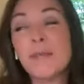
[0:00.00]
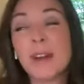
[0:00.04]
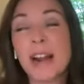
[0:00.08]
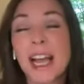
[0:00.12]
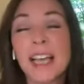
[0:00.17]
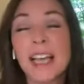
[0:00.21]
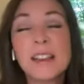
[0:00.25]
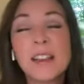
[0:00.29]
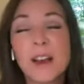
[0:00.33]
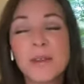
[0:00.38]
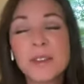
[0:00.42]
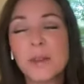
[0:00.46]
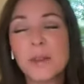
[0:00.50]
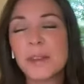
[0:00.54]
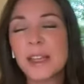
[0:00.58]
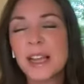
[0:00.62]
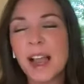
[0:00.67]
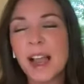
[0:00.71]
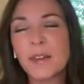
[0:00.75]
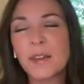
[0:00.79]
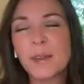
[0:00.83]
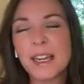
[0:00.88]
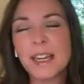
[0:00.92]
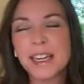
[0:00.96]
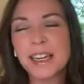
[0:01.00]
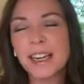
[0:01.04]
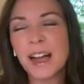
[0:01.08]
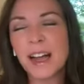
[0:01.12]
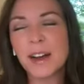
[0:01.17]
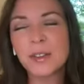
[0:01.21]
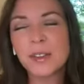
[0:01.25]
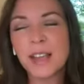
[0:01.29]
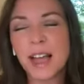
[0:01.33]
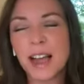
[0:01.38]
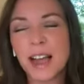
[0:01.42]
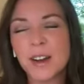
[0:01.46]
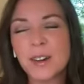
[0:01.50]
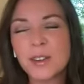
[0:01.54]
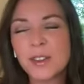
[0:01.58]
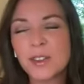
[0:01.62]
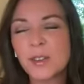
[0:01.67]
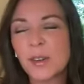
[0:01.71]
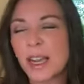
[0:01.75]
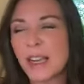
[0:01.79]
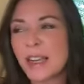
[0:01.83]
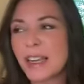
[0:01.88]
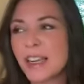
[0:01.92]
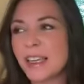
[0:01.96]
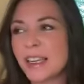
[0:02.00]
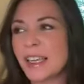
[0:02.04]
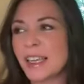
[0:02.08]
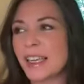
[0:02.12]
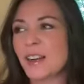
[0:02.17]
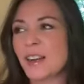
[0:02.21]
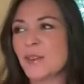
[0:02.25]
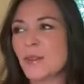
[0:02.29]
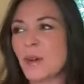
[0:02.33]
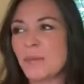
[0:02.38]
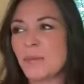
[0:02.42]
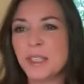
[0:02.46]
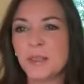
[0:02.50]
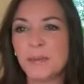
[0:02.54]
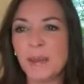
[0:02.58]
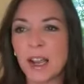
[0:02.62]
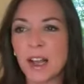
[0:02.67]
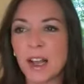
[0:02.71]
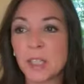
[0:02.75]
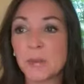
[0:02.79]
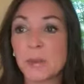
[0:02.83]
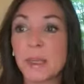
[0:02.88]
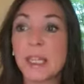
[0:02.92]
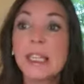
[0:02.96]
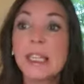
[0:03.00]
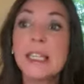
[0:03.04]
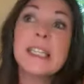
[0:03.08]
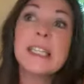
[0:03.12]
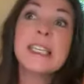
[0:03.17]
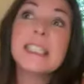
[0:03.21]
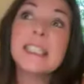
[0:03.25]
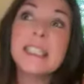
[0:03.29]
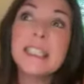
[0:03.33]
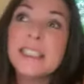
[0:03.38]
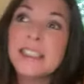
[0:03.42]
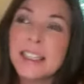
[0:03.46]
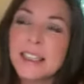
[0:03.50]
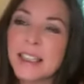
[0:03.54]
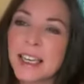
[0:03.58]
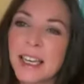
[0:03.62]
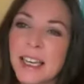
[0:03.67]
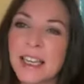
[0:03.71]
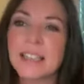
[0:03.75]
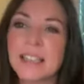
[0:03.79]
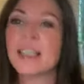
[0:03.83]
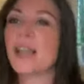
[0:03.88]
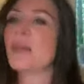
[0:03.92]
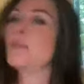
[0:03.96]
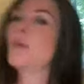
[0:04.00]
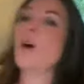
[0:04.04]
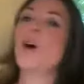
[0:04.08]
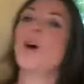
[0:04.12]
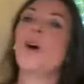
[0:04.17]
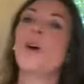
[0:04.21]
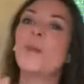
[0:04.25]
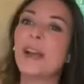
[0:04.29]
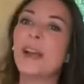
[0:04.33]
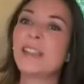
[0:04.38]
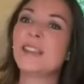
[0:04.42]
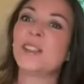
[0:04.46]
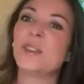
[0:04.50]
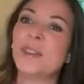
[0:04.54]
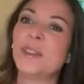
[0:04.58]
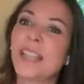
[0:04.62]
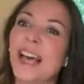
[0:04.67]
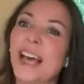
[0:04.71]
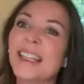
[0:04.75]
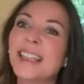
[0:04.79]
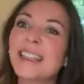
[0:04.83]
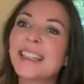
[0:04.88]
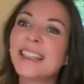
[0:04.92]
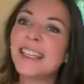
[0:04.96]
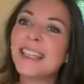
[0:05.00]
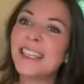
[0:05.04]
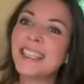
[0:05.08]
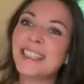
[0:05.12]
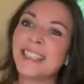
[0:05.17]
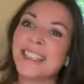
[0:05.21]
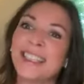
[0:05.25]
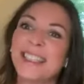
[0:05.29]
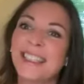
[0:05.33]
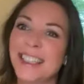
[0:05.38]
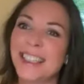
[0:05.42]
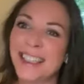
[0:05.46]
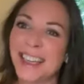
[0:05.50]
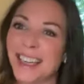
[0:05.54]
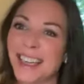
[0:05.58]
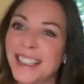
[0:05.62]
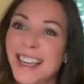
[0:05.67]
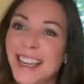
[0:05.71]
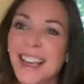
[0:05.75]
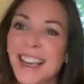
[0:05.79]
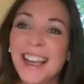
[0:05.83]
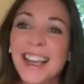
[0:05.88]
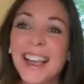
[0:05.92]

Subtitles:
When I love something, I read it out loud. So I interrupted my husband. Listen to this. I'm always doing that. Listen to this.